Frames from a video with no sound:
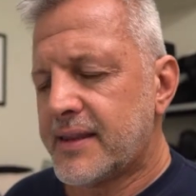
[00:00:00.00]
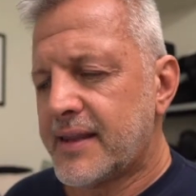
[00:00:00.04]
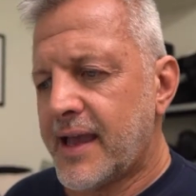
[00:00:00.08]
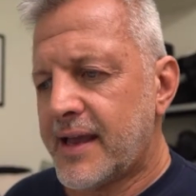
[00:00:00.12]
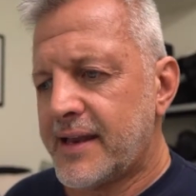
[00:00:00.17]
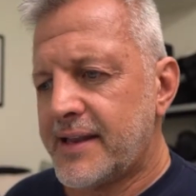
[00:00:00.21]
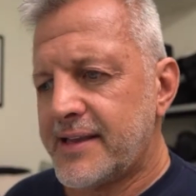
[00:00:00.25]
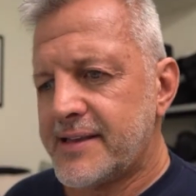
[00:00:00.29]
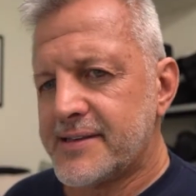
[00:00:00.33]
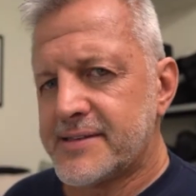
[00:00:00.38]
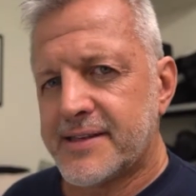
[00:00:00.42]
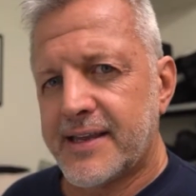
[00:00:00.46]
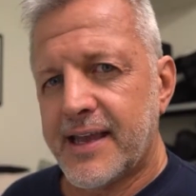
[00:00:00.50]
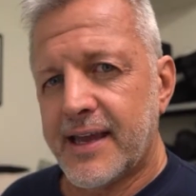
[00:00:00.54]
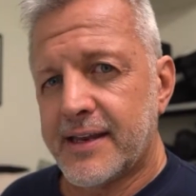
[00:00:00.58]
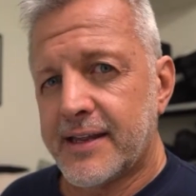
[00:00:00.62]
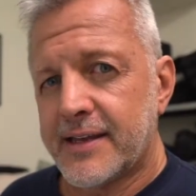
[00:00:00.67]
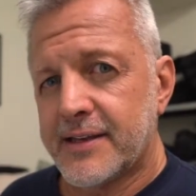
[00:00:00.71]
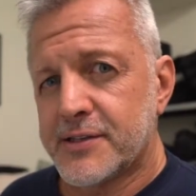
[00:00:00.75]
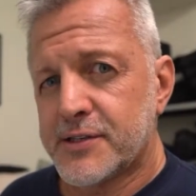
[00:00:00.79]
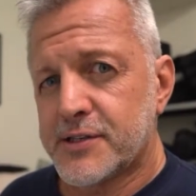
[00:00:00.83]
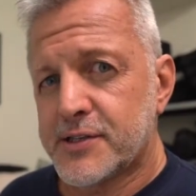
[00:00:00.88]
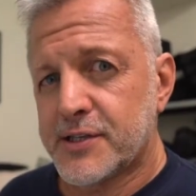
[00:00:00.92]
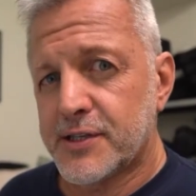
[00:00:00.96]
that he's
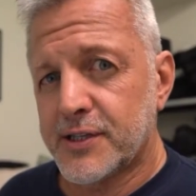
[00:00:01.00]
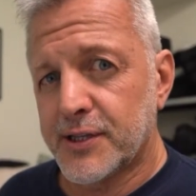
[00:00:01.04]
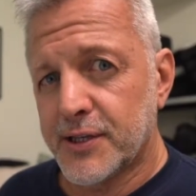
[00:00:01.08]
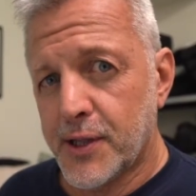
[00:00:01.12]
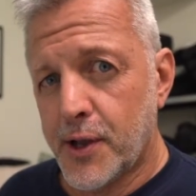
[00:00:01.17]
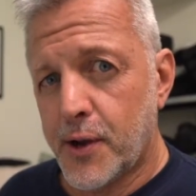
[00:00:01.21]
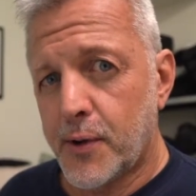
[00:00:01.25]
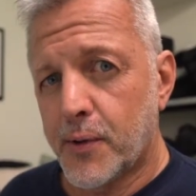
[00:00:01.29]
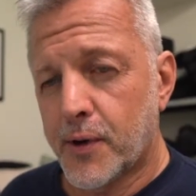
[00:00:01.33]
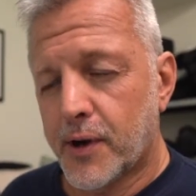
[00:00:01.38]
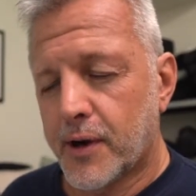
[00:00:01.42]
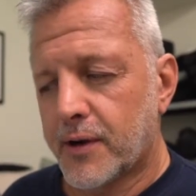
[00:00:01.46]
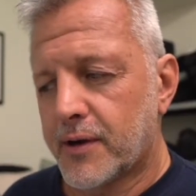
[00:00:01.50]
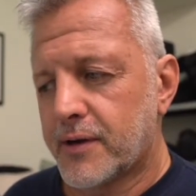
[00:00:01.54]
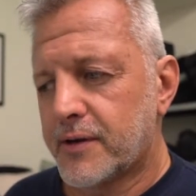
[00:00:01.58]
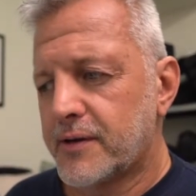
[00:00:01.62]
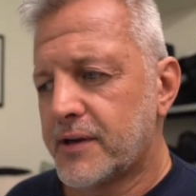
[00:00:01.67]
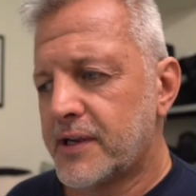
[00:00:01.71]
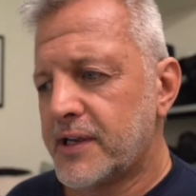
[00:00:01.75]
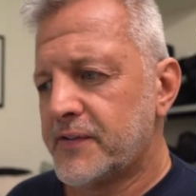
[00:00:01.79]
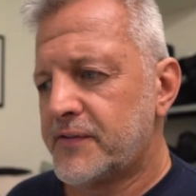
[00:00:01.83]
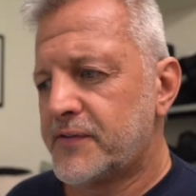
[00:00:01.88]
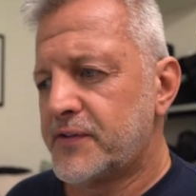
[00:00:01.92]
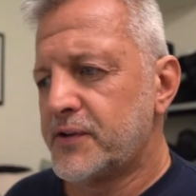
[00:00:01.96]
getting
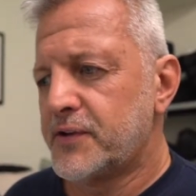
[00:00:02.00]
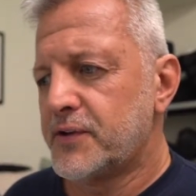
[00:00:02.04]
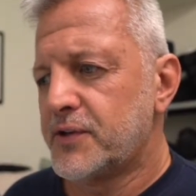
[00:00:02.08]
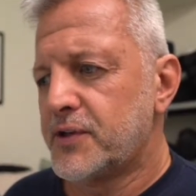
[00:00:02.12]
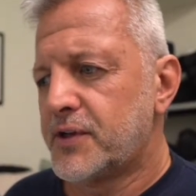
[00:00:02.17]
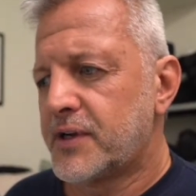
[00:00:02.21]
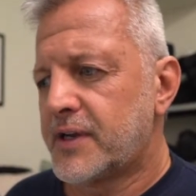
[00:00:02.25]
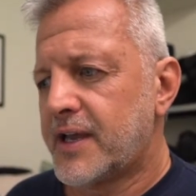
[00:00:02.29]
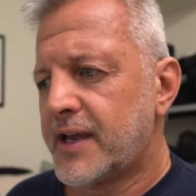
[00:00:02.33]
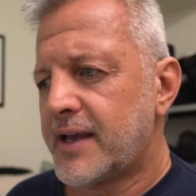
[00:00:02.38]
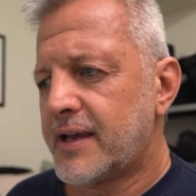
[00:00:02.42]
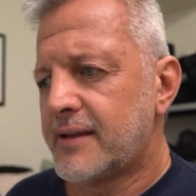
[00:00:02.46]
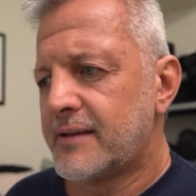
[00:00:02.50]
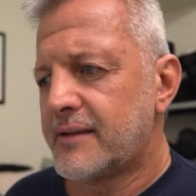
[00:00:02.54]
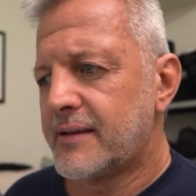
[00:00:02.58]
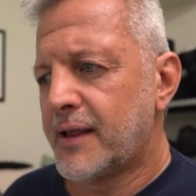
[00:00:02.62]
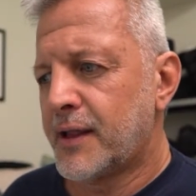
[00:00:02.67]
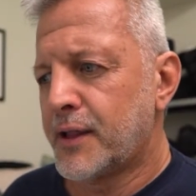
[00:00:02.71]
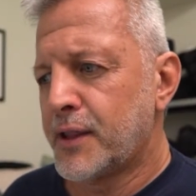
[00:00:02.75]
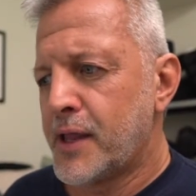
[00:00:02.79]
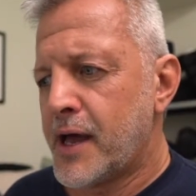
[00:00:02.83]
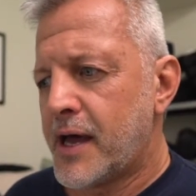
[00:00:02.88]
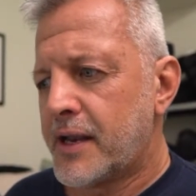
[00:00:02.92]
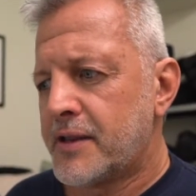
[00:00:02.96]
slower. If you look at
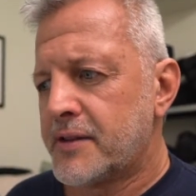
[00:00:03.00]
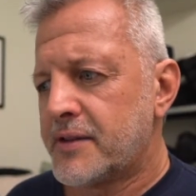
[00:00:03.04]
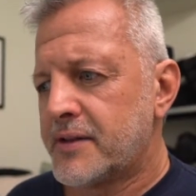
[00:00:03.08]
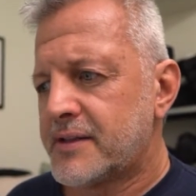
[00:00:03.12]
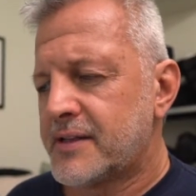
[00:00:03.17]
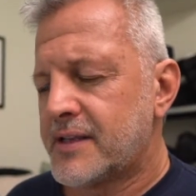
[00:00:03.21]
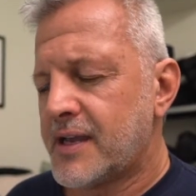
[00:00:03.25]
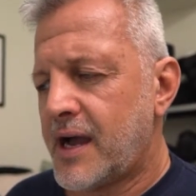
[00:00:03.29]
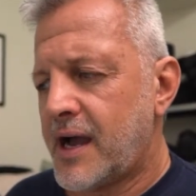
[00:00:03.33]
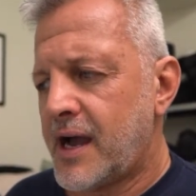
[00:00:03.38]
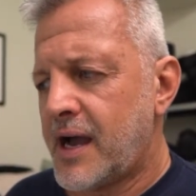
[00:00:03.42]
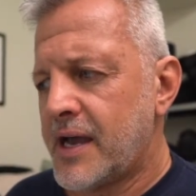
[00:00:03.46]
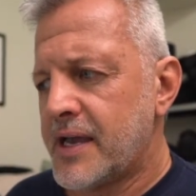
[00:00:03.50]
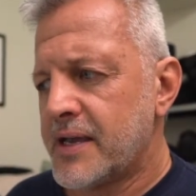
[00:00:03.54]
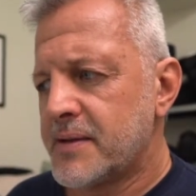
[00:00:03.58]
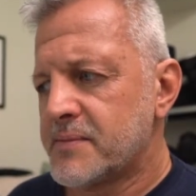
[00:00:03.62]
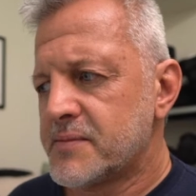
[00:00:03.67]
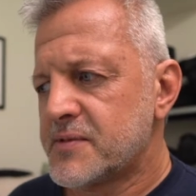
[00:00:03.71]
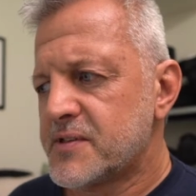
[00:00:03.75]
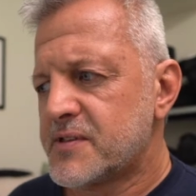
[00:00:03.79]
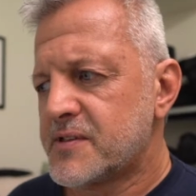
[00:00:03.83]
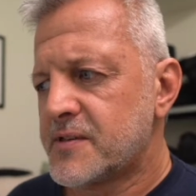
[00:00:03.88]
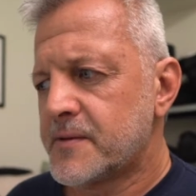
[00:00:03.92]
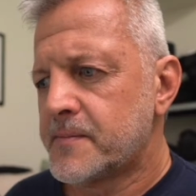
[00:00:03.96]
a lot of the
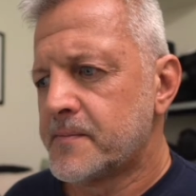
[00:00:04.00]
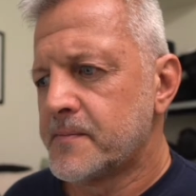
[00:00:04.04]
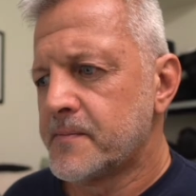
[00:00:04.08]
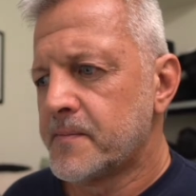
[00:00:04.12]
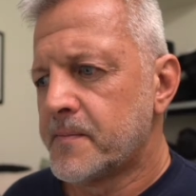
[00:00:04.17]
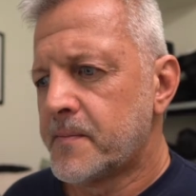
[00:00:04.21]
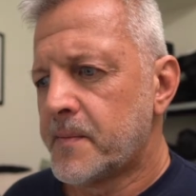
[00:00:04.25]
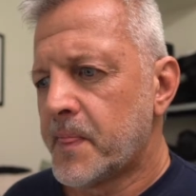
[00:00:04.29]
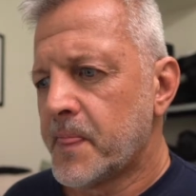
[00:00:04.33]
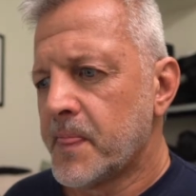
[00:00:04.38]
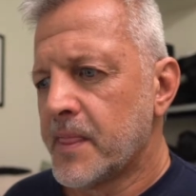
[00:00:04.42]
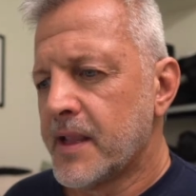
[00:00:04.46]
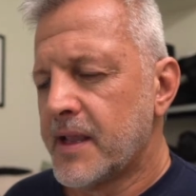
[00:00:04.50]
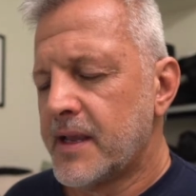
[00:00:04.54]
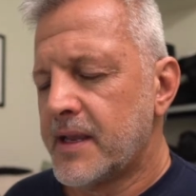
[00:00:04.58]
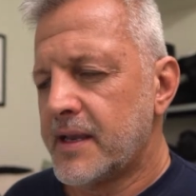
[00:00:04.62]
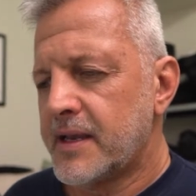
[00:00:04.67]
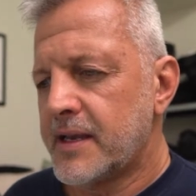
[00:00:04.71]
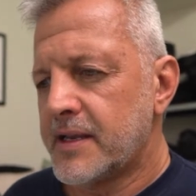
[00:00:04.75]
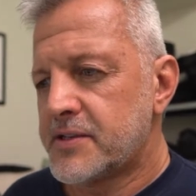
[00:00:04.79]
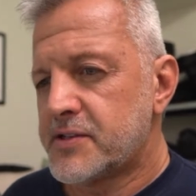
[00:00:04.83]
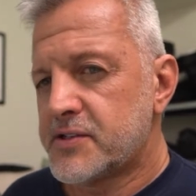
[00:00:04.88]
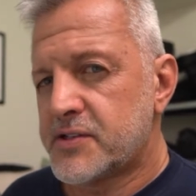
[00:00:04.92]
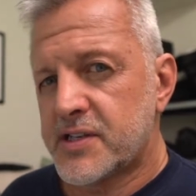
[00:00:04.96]
times,
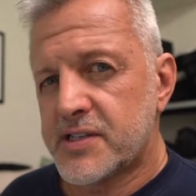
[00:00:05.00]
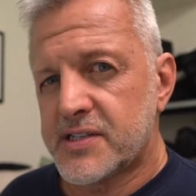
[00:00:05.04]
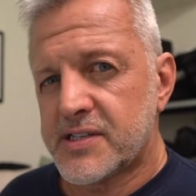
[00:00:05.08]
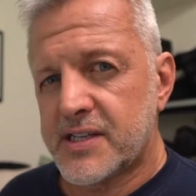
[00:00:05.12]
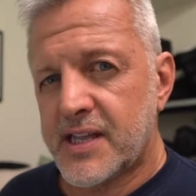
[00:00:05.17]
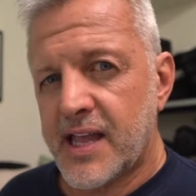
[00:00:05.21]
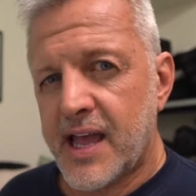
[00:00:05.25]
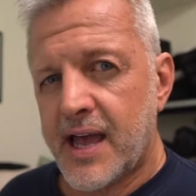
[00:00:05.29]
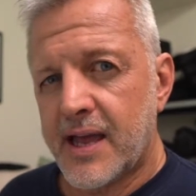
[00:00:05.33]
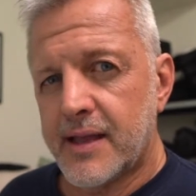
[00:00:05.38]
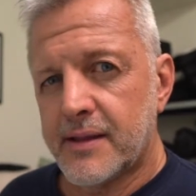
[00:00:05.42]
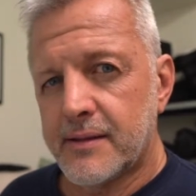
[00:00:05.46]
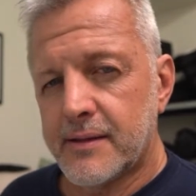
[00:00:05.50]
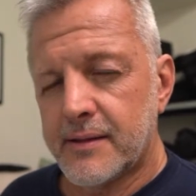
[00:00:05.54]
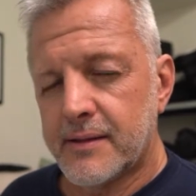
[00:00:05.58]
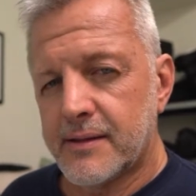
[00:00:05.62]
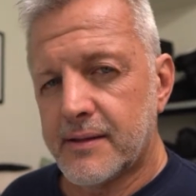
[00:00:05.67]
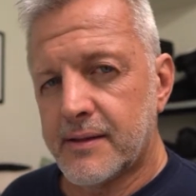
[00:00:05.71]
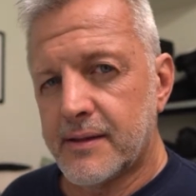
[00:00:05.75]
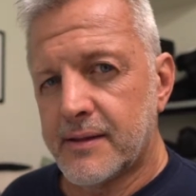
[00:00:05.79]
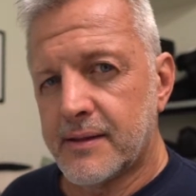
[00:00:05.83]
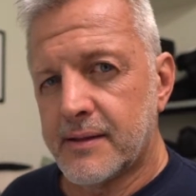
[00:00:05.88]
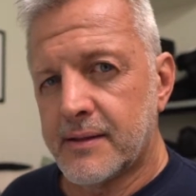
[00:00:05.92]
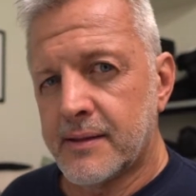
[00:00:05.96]
it's just that
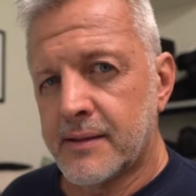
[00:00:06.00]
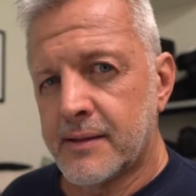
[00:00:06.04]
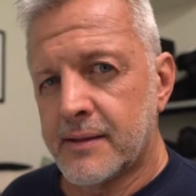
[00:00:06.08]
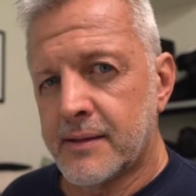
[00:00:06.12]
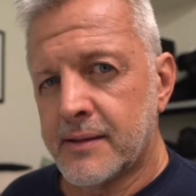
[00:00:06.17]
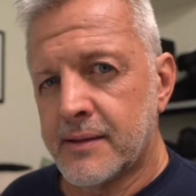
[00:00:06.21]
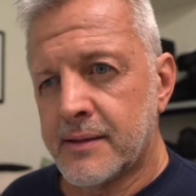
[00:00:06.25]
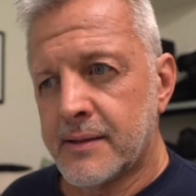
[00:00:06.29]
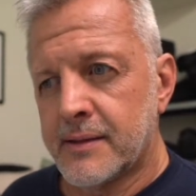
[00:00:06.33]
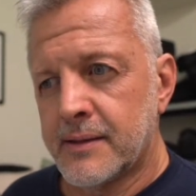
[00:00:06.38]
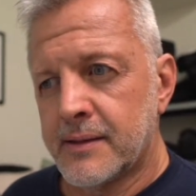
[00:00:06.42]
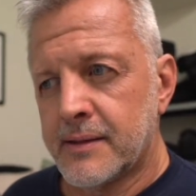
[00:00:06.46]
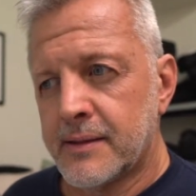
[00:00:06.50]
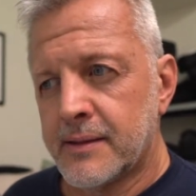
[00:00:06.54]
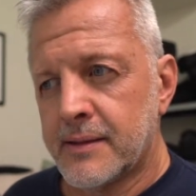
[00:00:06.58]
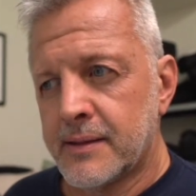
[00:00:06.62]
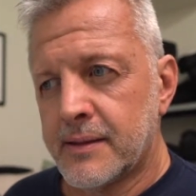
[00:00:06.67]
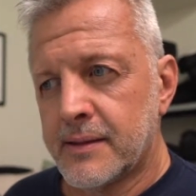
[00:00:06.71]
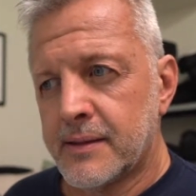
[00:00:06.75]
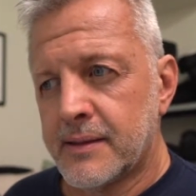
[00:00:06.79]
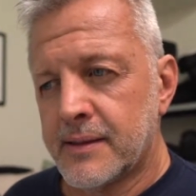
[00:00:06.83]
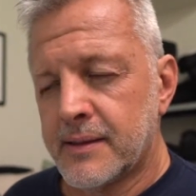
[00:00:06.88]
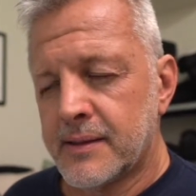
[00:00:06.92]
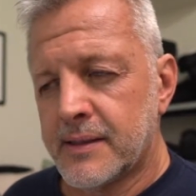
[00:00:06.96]

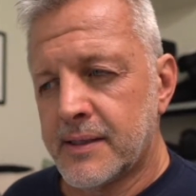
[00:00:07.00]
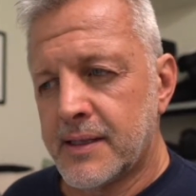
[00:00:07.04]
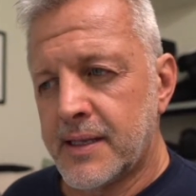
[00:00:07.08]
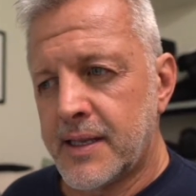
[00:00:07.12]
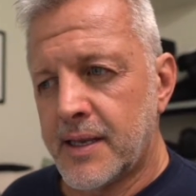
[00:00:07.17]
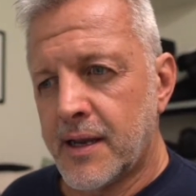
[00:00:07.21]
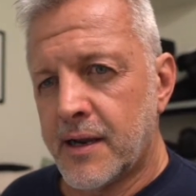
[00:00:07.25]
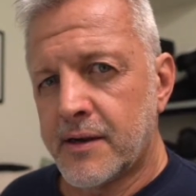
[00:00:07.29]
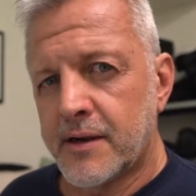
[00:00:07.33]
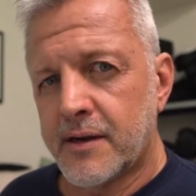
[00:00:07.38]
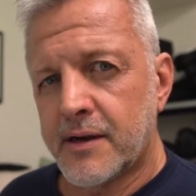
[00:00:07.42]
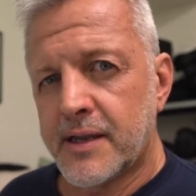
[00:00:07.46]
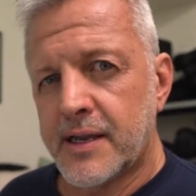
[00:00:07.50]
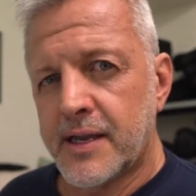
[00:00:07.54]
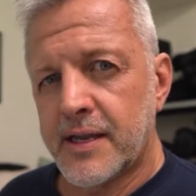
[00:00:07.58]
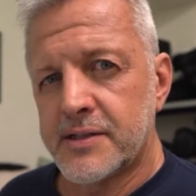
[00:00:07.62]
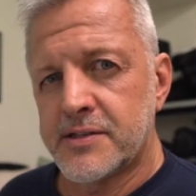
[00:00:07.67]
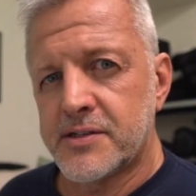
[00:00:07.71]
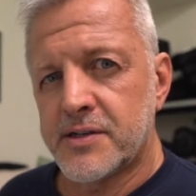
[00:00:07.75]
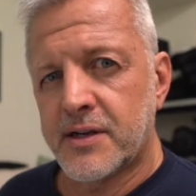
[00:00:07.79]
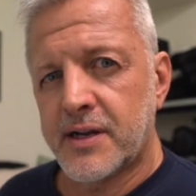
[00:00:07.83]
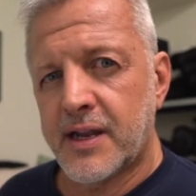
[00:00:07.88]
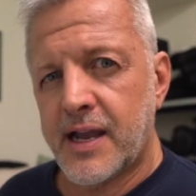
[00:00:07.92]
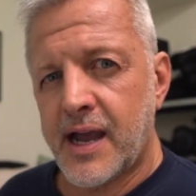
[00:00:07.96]
the younger
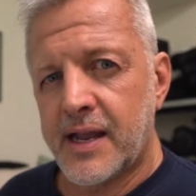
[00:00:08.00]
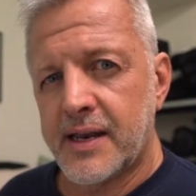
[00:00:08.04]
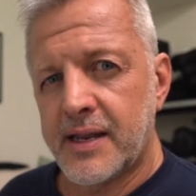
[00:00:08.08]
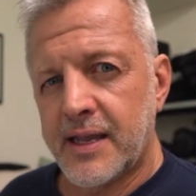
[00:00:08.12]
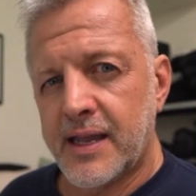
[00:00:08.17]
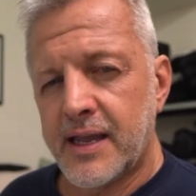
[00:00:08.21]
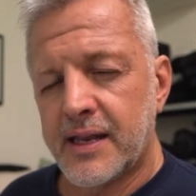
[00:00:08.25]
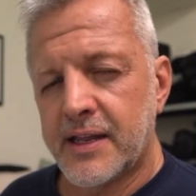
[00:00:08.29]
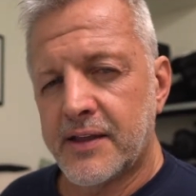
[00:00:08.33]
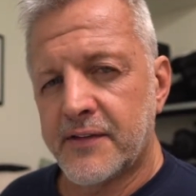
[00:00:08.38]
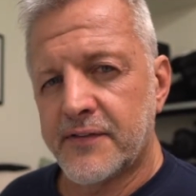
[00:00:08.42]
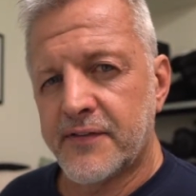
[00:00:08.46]
kids are kind of getting